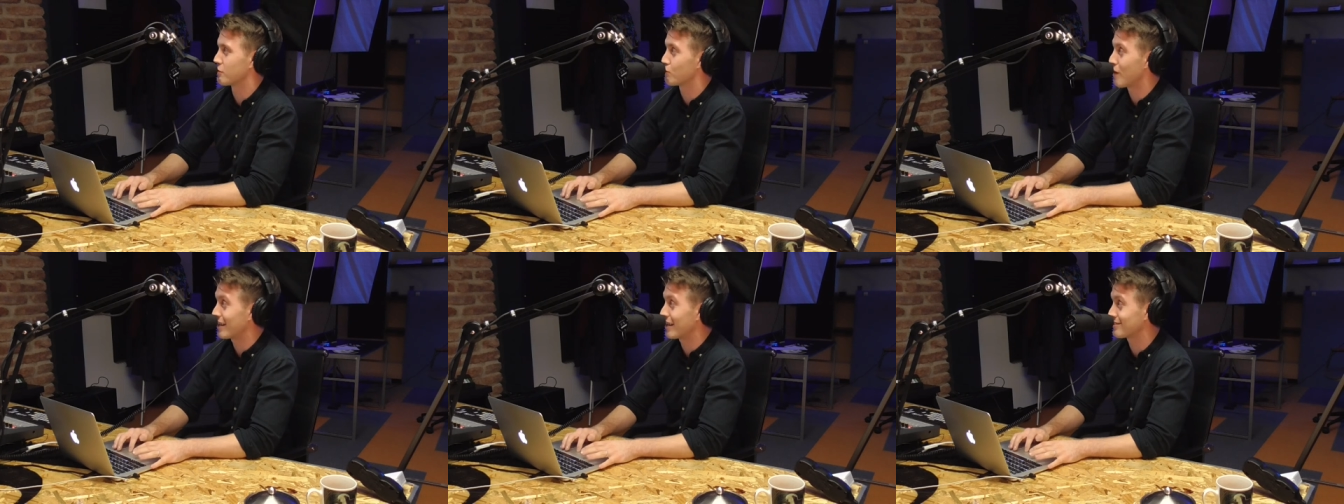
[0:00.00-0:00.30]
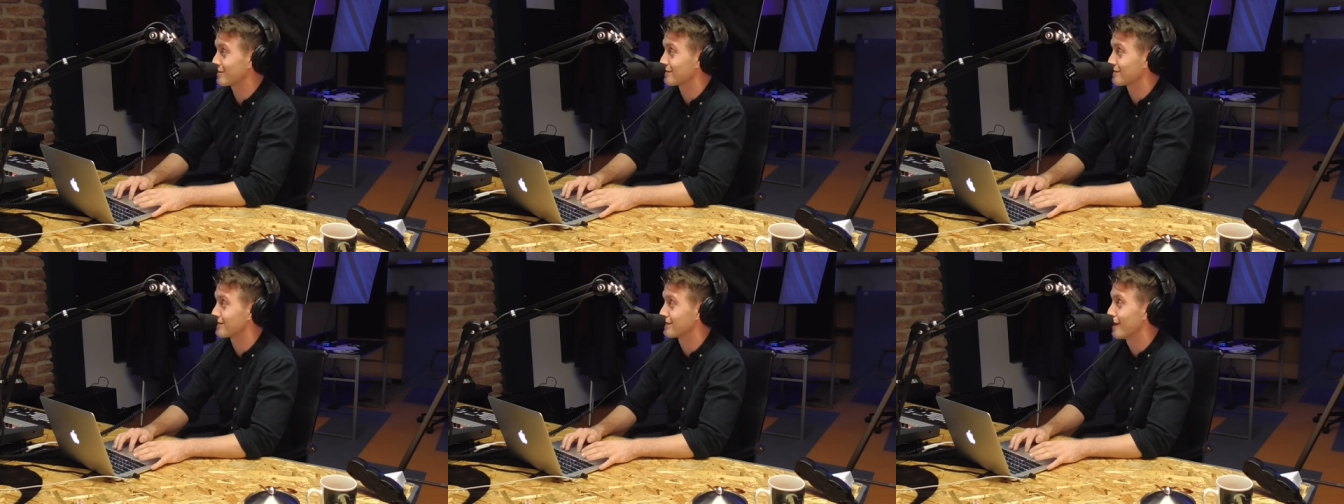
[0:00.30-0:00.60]
a
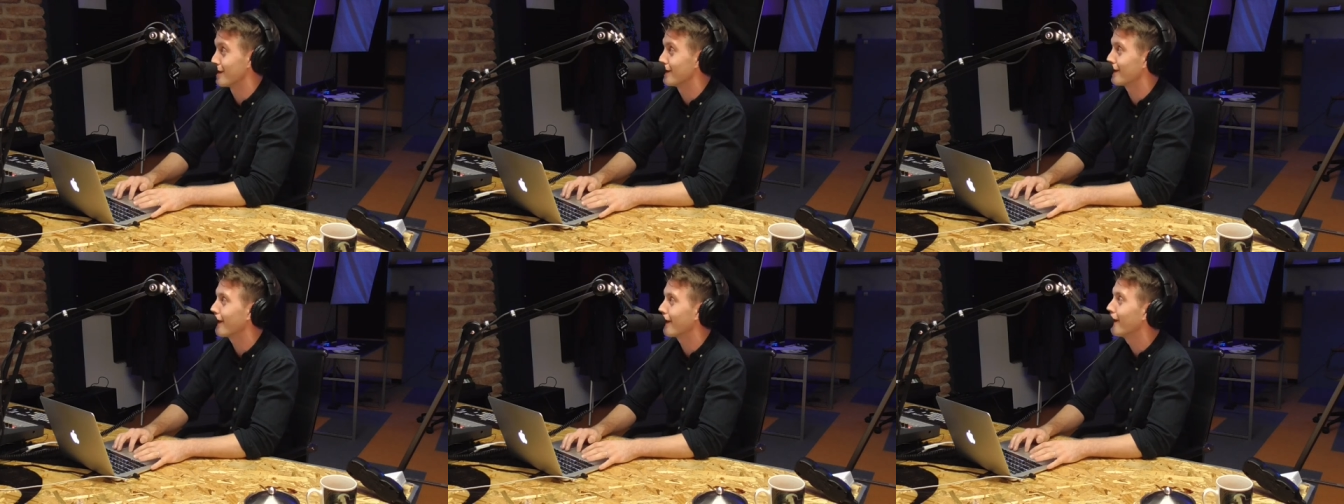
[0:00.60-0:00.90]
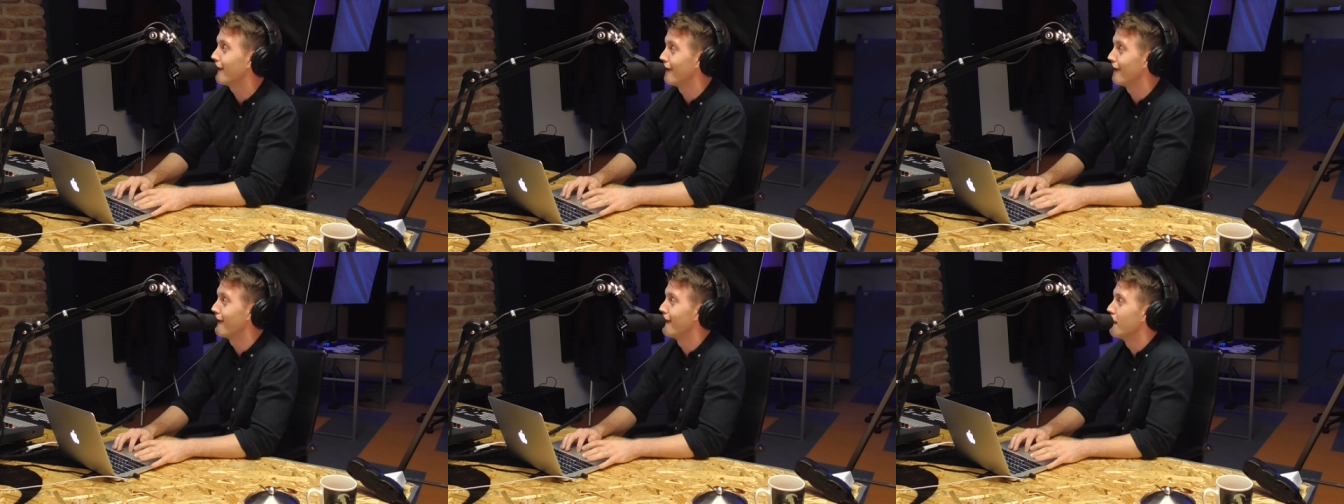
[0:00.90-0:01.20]
rattlesnake
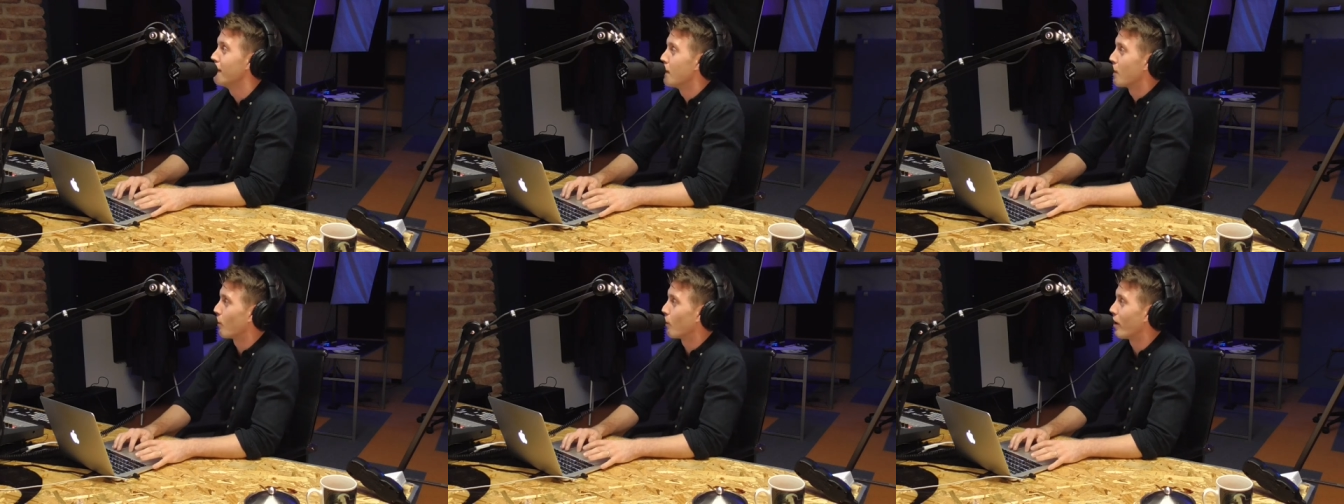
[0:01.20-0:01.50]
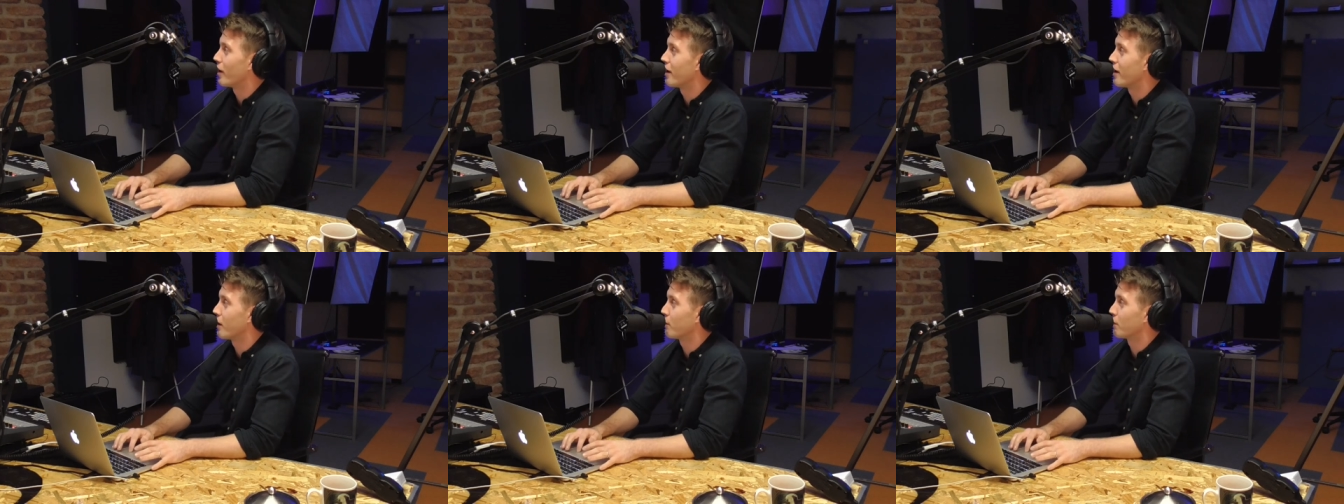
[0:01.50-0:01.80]

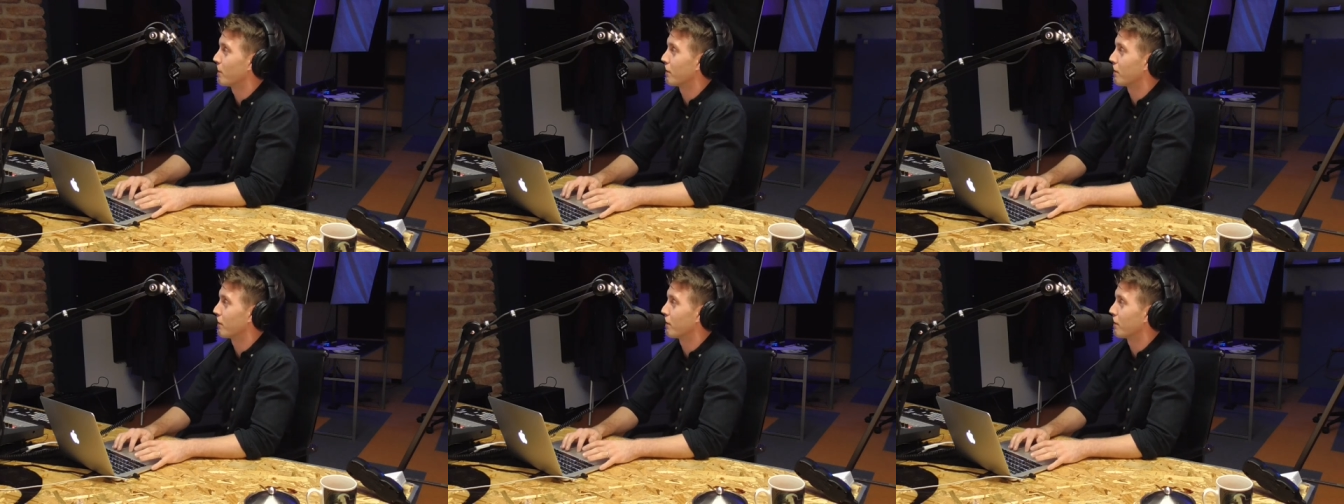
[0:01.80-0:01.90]
when it